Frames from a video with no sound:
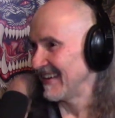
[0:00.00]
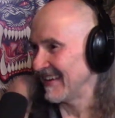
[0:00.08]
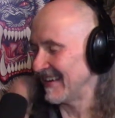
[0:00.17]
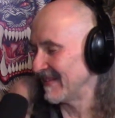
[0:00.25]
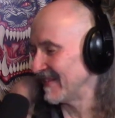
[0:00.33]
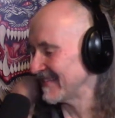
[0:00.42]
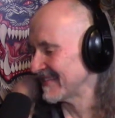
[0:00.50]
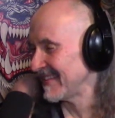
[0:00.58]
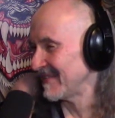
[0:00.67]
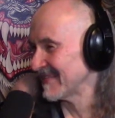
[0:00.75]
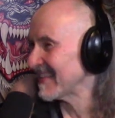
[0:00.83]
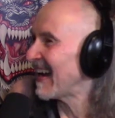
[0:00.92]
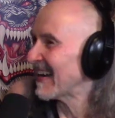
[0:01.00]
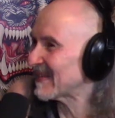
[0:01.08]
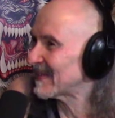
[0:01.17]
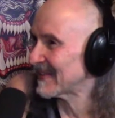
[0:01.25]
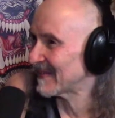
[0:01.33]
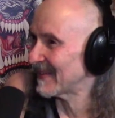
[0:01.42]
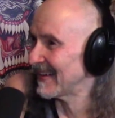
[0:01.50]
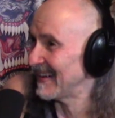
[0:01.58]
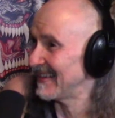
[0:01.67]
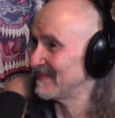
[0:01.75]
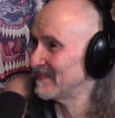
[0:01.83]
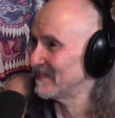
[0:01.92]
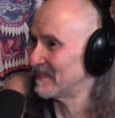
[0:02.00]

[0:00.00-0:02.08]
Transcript: It was it was awkward and weird,